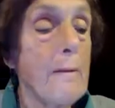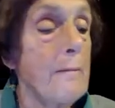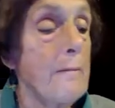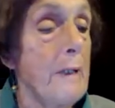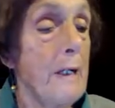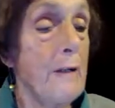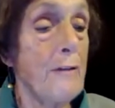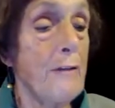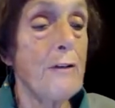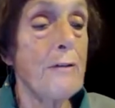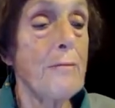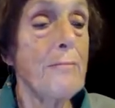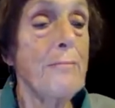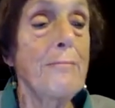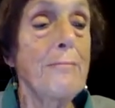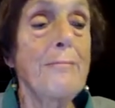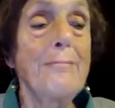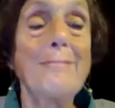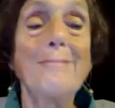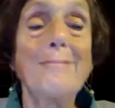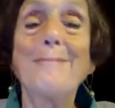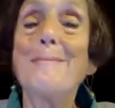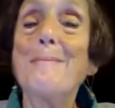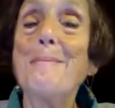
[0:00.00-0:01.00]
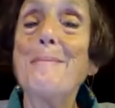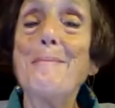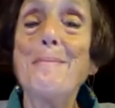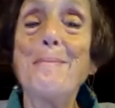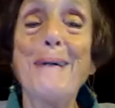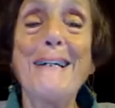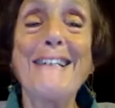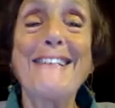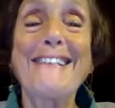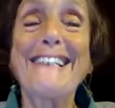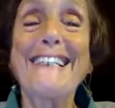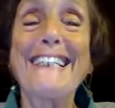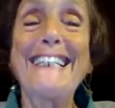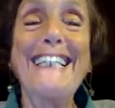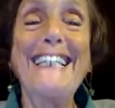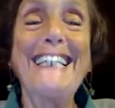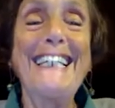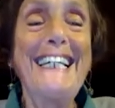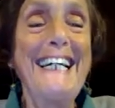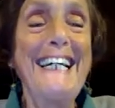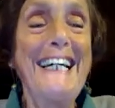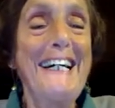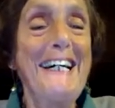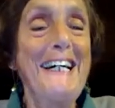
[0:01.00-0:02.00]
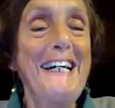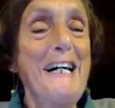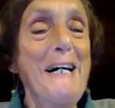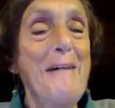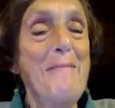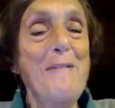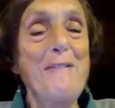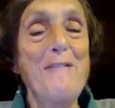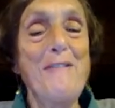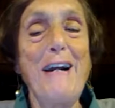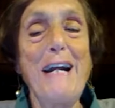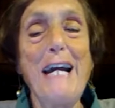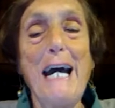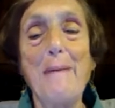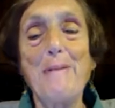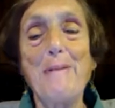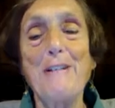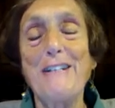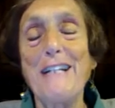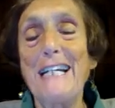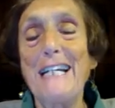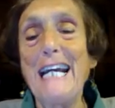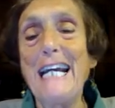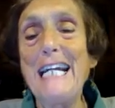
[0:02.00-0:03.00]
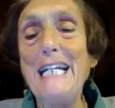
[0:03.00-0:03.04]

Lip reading: That's basically, we're very happy to take